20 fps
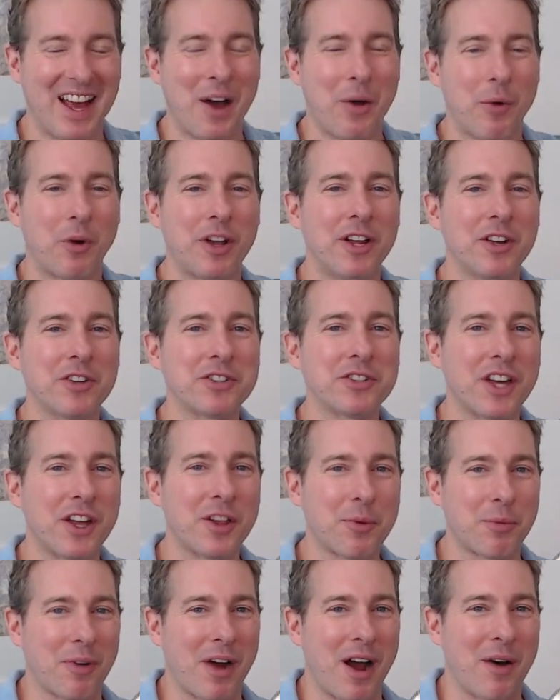Well, here's the
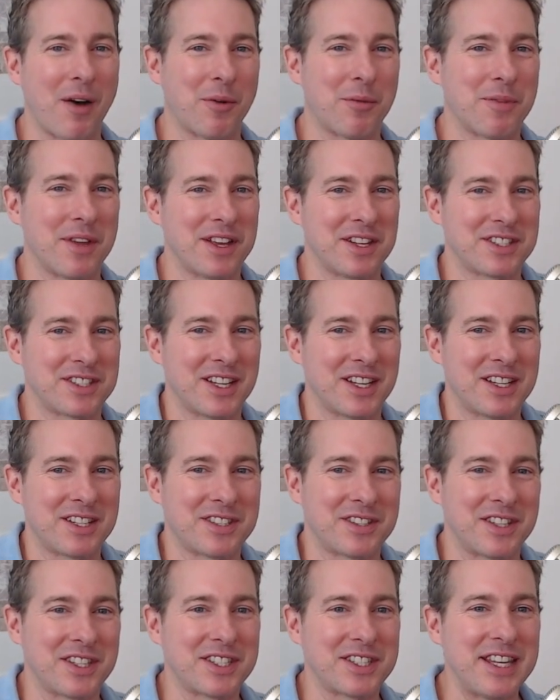other problem. It's
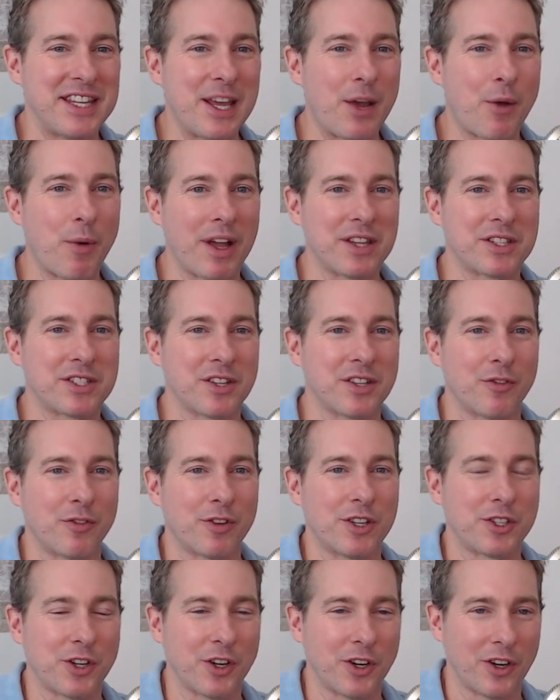the sequence of
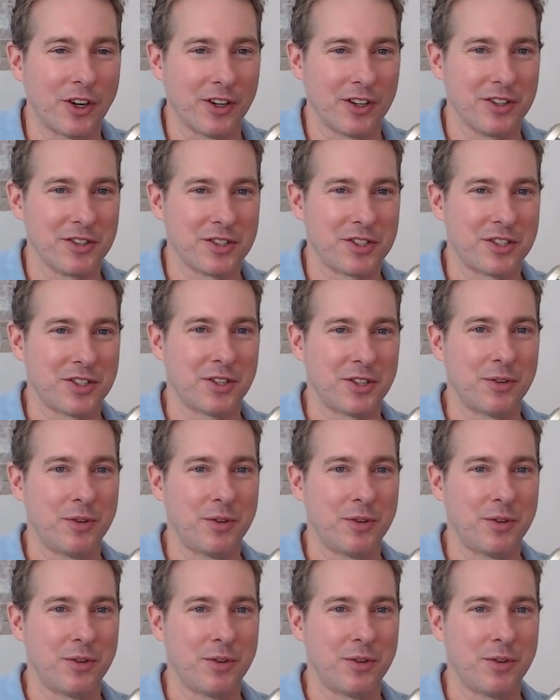returns,